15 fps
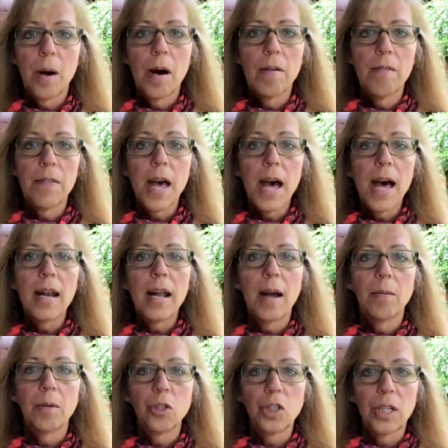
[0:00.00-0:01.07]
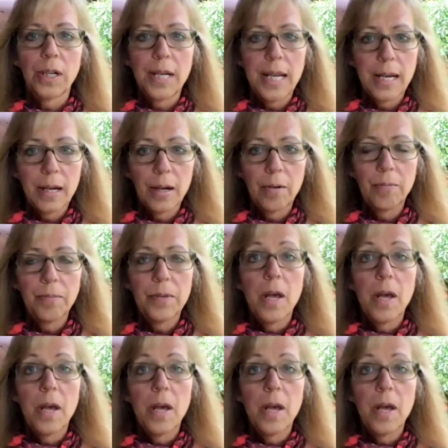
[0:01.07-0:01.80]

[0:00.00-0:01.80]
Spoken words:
of that, I will share it here.